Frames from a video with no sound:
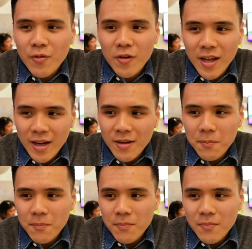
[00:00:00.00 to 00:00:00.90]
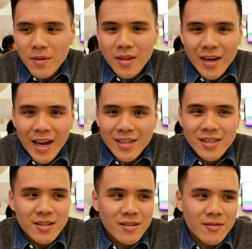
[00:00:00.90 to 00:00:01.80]
for like the next
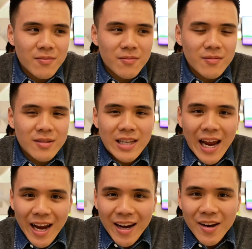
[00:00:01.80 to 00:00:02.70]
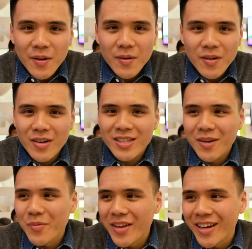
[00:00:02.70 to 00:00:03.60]
day or
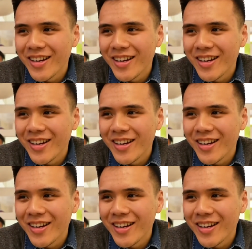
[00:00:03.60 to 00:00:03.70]
something.